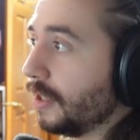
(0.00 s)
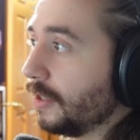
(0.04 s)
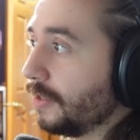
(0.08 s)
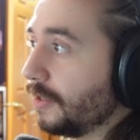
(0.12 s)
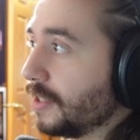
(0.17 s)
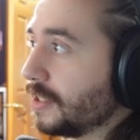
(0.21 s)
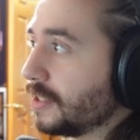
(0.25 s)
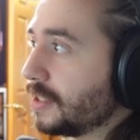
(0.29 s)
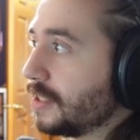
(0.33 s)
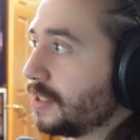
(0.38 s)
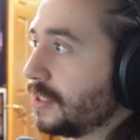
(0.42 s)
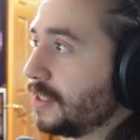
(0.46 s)

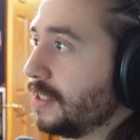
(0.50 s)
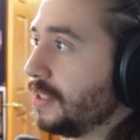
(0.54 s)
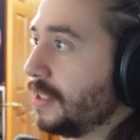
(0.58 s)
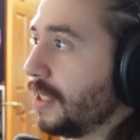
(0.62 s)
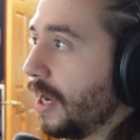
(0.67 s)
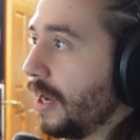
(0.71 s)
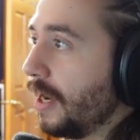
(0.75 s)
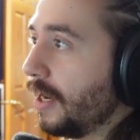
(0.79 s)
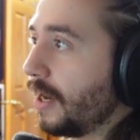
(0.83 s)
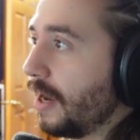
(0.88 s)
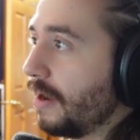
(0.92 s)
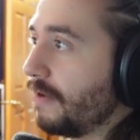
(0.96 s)
This
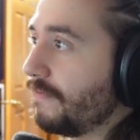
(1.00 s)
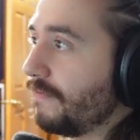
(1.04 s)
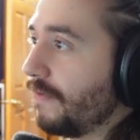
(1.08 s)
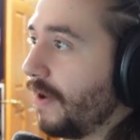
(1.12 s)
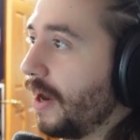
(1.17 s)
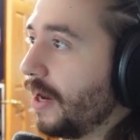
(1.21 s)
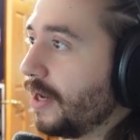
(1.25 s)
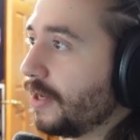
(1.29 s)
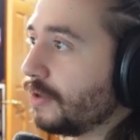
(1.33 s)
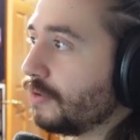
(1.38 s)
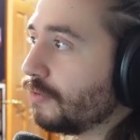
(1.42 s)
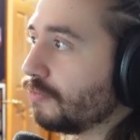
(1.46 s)
deck I
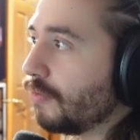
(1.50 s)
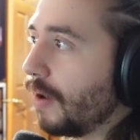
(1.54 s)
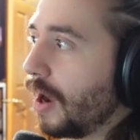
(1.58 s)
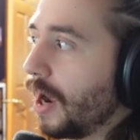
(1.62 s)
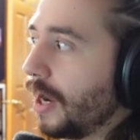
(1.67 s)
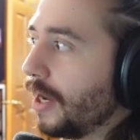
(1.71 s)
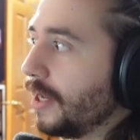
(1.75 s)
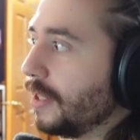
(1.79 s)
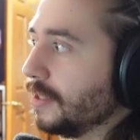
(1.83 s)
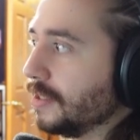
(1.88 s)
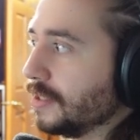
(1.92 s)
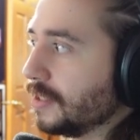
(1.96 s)
find
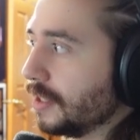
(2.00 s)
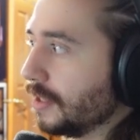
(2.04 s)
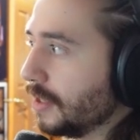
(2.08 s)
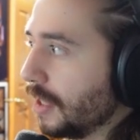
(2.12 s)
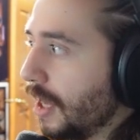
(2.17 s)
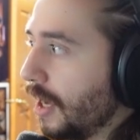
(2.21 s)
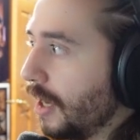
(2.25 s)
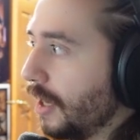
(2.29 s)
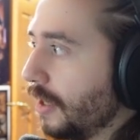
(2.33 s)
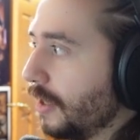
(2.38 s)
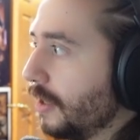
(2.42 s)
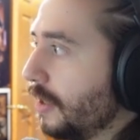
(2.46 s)
grinds a
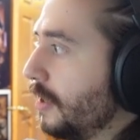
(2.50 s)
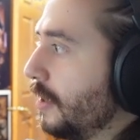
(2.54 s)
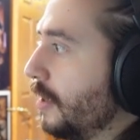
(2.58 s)
lot.